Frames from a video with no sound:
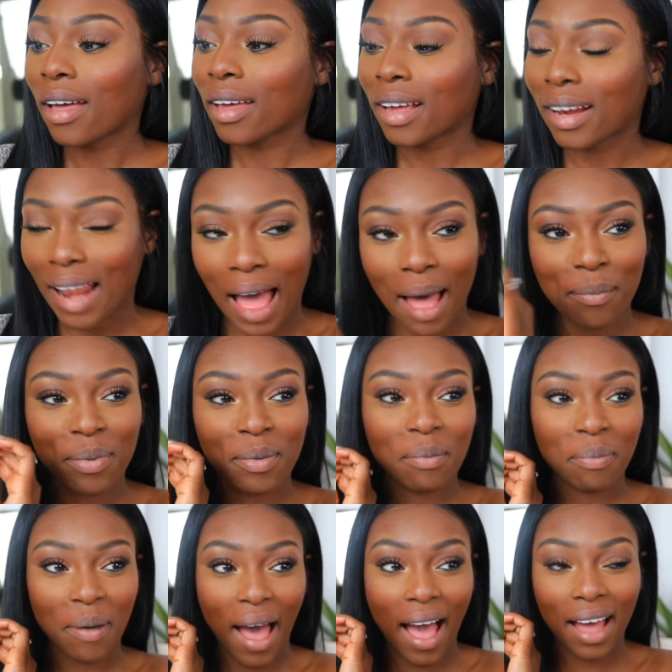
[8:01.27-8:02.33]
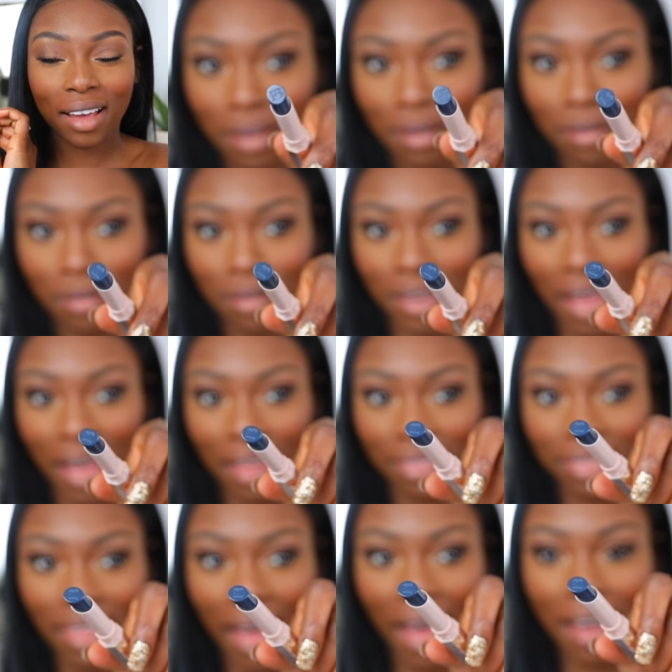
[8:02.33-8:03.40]
Clap back. Look
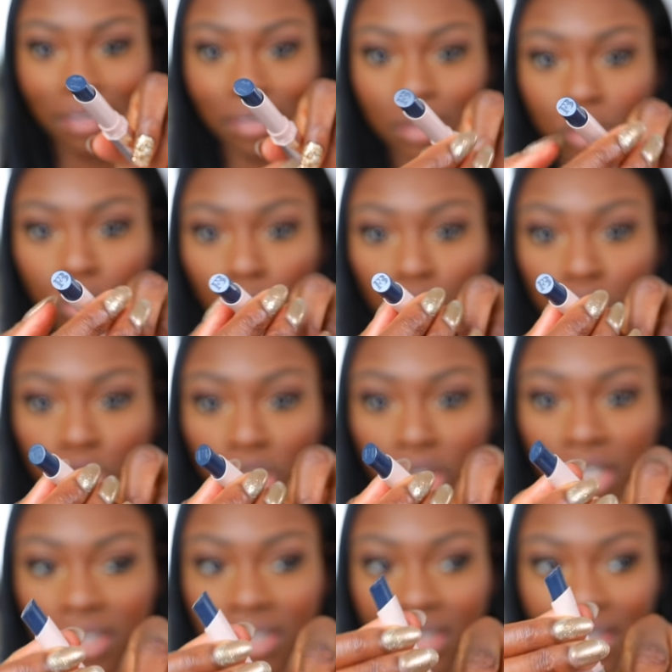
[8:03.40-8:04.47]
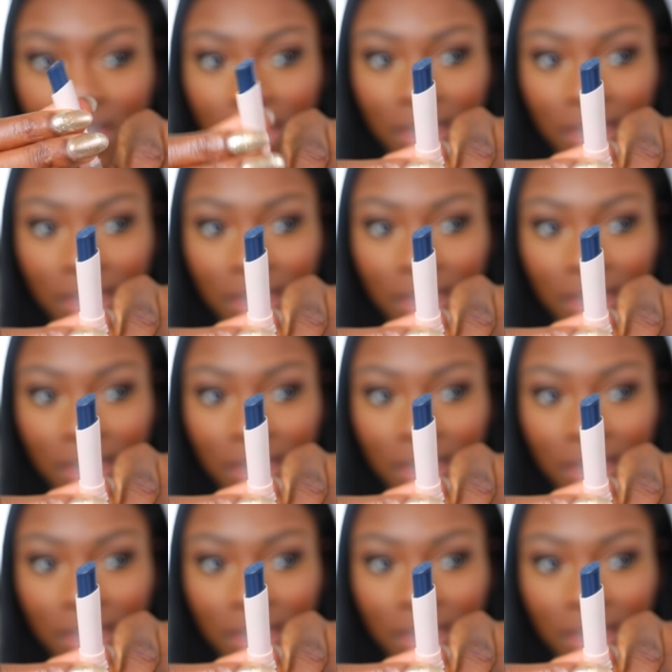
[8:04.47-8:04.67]
at that gorgeous